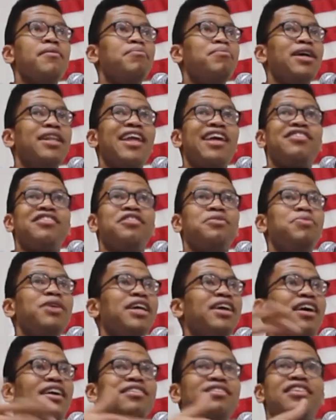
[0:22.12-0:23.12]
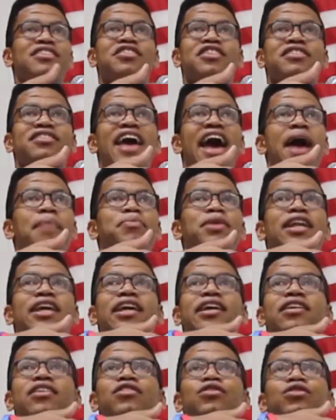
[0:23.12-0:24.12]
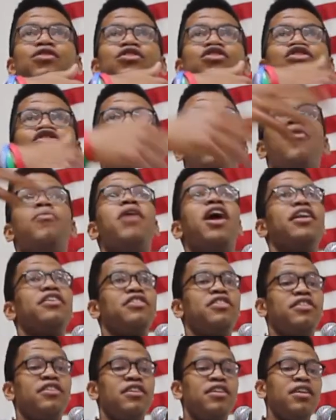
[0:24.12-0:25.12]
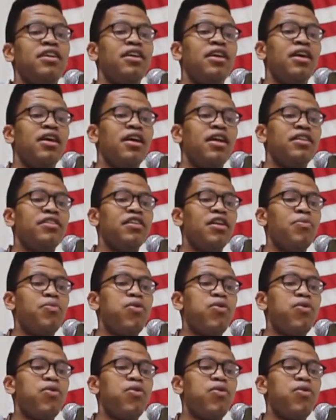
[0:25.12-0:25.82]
but that's just because it's just happening so much to the